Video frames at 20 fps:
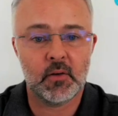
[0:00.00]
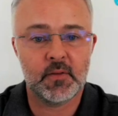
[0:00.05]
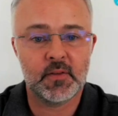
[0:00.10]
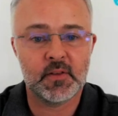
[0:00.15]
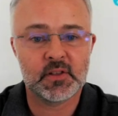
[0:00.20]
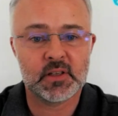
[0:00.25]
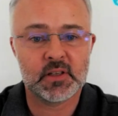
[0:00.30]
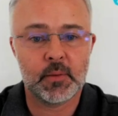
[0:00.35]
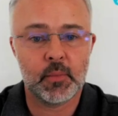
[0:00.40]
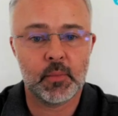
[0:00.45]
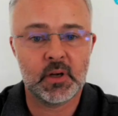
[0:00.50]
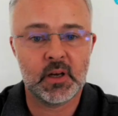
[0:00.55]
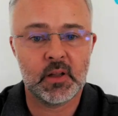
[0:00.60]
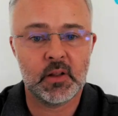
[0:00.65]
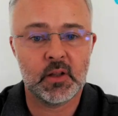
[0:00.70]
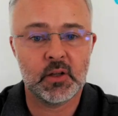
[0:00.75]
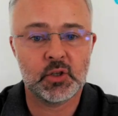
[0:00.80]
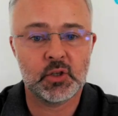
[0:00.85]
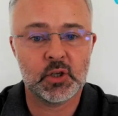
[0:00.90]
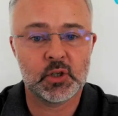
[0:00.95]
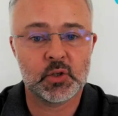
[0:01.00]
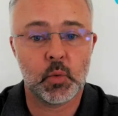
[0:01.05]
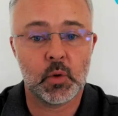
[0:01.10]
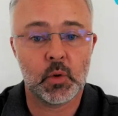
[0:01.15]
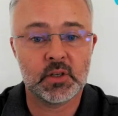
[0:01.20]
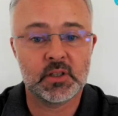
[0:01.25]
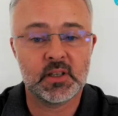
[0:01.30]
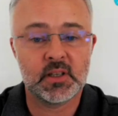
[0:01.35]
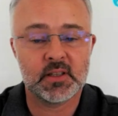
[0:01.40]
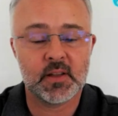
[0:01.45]
not for somebody that just
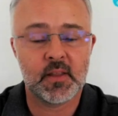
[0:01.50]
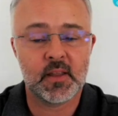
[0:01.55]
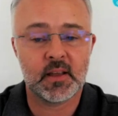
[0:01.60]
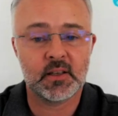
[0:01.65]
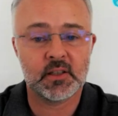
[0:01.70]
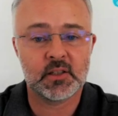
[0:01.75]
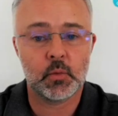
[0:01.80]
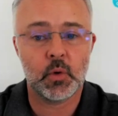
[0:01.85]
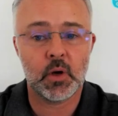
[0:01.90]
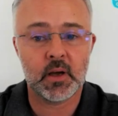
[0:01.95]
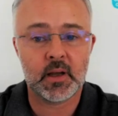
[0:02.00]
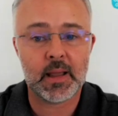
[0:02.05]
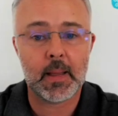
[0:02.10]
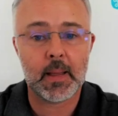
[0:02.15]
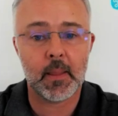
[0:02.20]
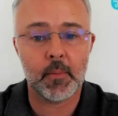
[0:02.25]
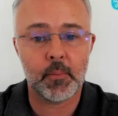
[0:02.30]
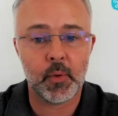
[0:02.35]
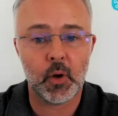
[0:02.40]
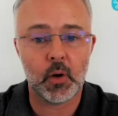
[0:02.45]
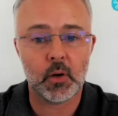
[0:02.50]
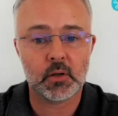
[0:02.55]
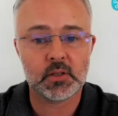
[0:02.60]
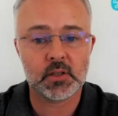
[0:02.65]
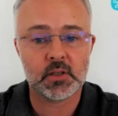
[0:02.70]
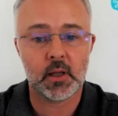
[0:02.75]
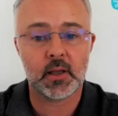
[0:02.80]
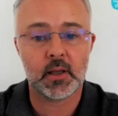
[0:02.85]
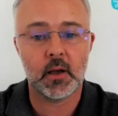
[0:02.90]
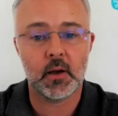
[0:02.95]
wanted things to work out the
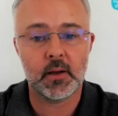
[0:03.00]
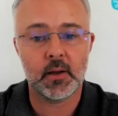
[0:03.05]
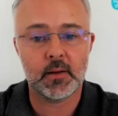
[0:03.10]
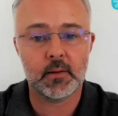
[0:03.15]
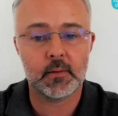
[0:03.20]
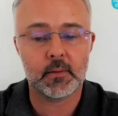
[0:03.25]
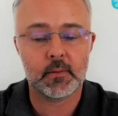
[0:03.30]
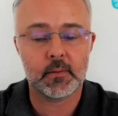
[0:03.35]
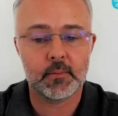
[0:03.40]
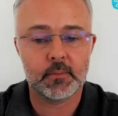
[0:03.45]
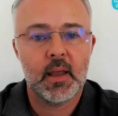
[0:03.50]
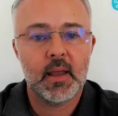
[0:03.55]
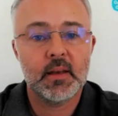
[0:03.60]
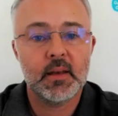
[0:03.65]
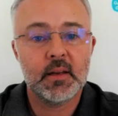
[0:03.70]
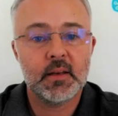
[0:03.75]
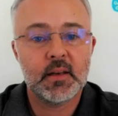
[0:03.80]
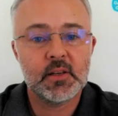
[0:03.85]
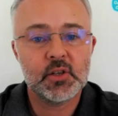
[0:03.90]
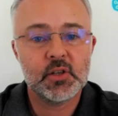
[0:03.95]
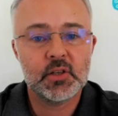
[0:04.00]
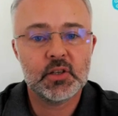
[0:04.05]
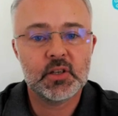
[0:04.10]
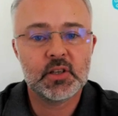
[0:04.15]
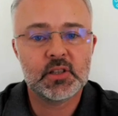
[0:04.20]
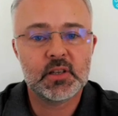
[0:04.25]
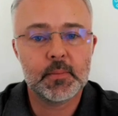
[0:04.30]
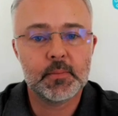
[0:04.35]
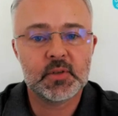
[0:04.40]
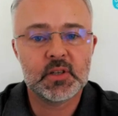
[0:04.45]
box like I did. In addition to
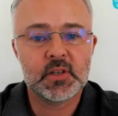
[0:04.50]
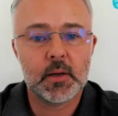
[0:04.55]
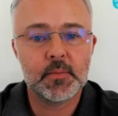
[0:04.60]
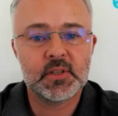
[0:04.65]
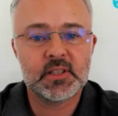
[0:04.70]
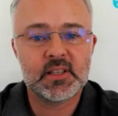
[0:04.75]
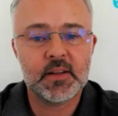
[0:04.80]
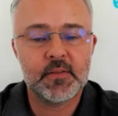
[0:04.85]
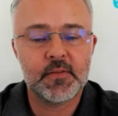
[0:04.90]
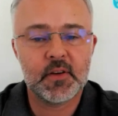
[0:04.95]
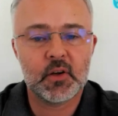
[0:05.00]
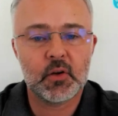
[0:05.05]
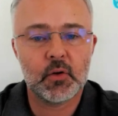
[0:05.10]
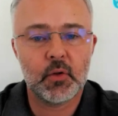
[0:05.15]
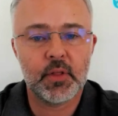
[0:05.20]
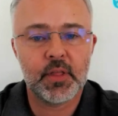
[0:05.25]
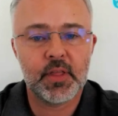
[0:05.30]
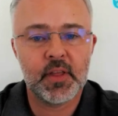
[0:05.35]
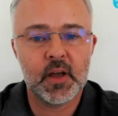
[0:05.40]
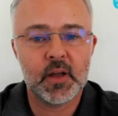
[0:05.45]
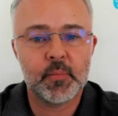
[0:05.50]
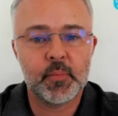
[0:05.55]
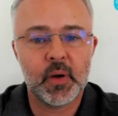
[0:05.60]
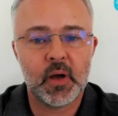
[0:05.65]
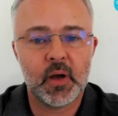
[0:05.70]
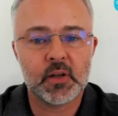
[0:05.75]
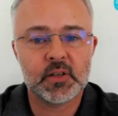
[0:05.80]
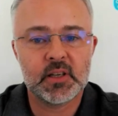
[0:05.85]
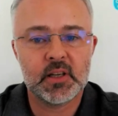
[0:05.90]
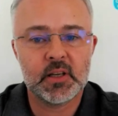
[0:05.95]
sometimes difficult
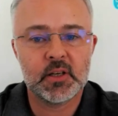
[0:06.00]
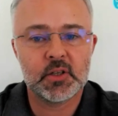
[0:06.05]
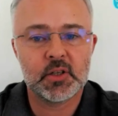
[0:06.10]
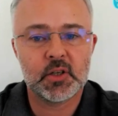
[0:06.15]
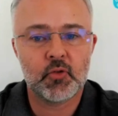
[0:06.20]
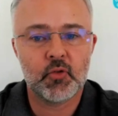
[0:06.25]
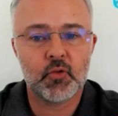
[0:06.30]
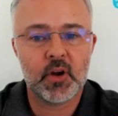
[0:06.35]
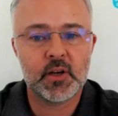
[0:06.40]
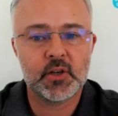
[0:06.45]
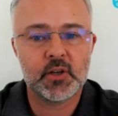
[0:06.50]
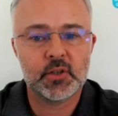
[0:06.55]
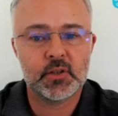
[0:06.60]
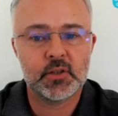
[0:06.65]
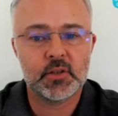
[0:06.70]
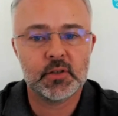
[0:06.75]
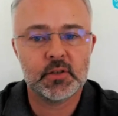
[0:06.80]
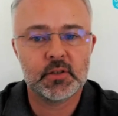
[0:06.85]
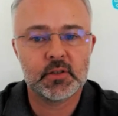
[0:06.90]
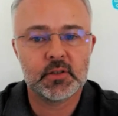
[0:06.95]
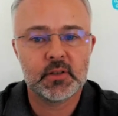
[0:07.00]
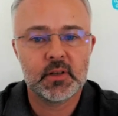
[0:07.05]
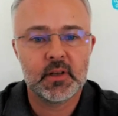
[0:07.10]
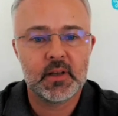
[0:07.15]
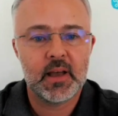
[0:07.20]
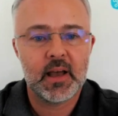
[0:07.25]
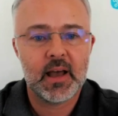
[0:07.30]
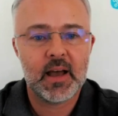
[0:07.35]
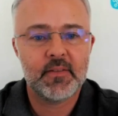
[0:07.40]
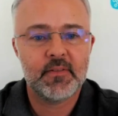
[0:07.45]
third-party integrations,
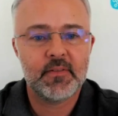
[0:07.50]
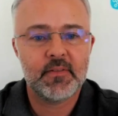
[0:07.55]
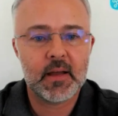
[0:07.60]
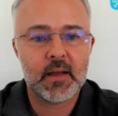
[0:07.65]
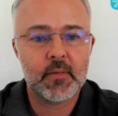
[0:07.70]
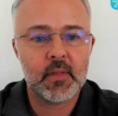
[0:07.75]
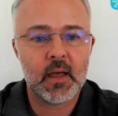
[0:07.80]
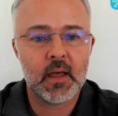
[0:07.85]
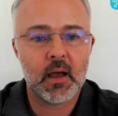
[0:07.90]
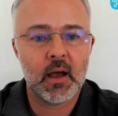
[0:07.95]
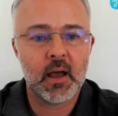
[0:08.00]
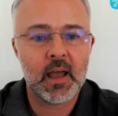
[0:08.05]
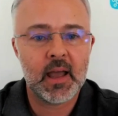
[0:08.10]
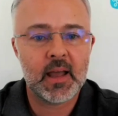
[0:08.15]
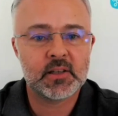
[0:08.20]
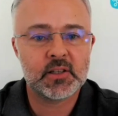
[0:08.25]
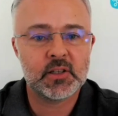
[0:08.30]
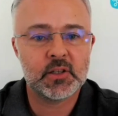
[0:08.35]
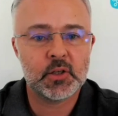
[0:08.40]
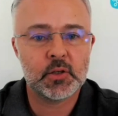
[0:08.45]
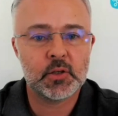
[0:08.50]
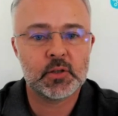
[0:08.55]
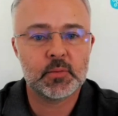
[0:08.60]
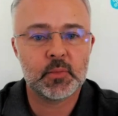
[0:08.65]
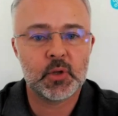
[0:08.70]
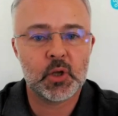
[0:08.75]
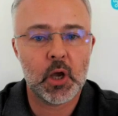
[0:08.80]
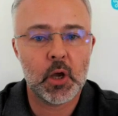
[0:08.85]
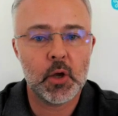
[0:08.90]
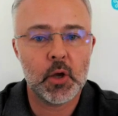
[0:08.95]
I found that I had to do
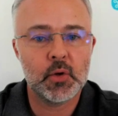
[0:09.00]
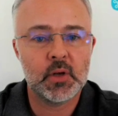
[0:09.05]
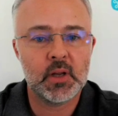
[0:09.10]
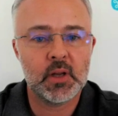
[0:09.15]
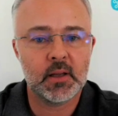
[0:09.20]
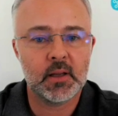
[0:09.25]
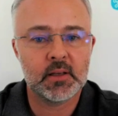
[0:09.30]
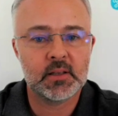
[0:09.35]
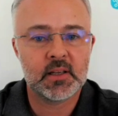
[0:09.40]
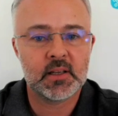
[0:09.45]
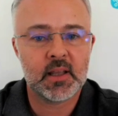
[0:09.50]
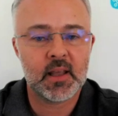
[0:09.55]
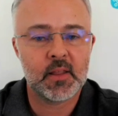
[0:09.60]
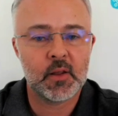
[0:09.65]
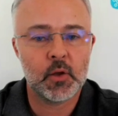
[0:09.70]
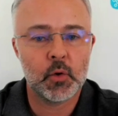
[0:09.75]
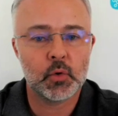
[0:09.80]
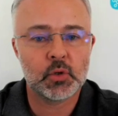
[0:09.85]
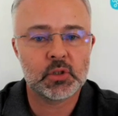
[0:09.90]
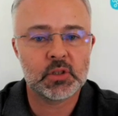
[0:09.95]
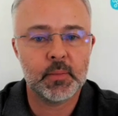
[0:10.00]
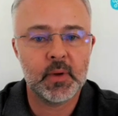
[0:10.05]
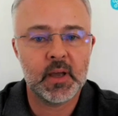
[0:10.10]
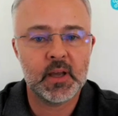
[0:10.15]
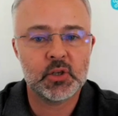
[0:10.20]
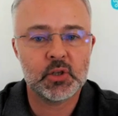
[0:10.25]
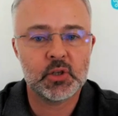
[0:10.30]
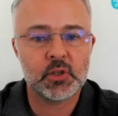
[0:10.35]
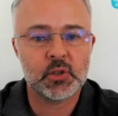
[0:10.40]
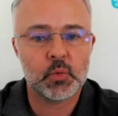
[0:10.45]
some coding to get the
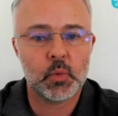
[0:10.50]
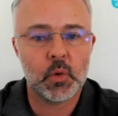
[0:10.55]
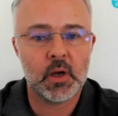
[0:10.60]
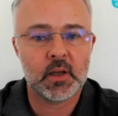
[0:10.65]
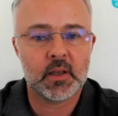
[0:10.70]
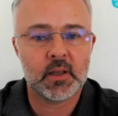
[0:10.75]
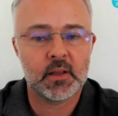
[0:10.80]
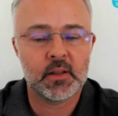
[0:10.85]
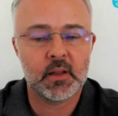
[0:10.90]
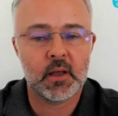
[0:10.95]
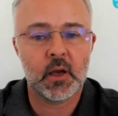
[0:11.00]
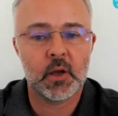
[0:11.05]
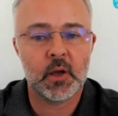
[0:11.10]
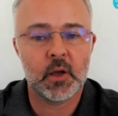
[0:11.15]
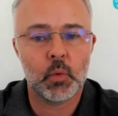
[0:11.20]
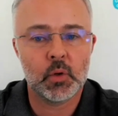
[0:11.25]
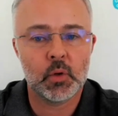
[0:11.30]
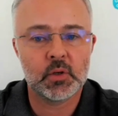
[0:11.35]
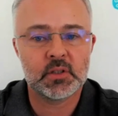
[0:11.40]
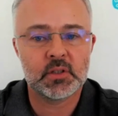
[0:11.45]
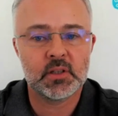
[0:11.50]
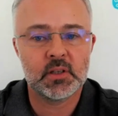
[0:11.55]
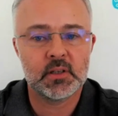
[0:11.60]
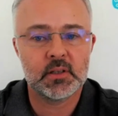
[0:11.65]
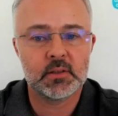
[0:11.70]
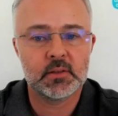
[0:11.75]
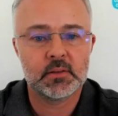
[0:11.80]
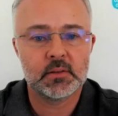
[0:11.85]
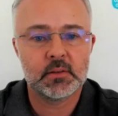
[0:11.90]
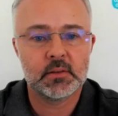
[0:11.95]
automations working that I
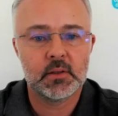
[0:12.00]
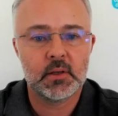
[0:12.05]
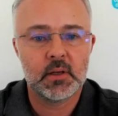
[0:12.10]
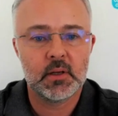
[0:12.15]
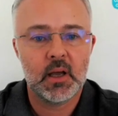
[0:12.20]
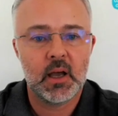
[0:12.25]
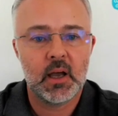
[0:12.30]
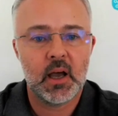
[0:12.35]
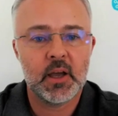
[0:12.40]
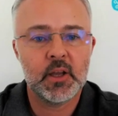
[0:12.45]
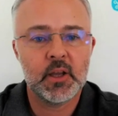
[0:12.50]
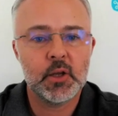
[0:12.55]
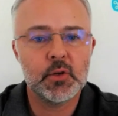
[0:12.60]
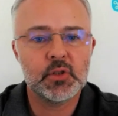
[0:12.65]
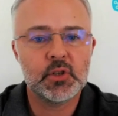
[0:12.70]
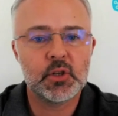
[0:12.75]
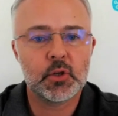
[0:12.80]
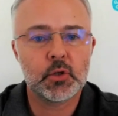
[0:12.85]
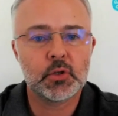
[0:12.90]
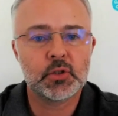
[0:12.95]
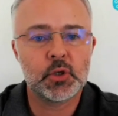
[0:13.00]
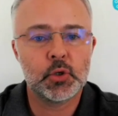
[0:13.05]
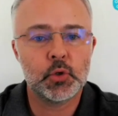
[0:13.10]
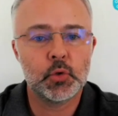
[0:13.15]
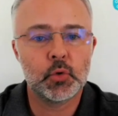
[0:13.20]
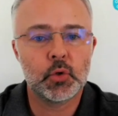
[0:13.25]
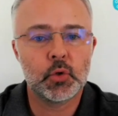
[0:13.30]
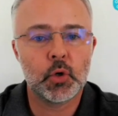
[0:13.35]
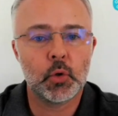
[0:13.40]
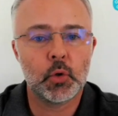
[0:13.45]
wanted. I used a
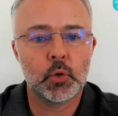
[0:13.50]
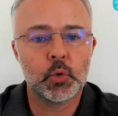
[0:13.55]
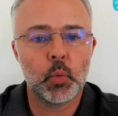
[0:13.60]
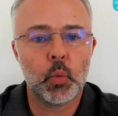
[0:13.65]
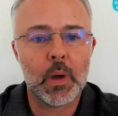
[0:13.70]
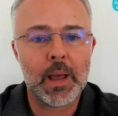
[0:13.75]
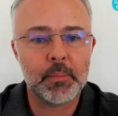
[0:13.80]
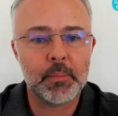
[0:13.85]
tool called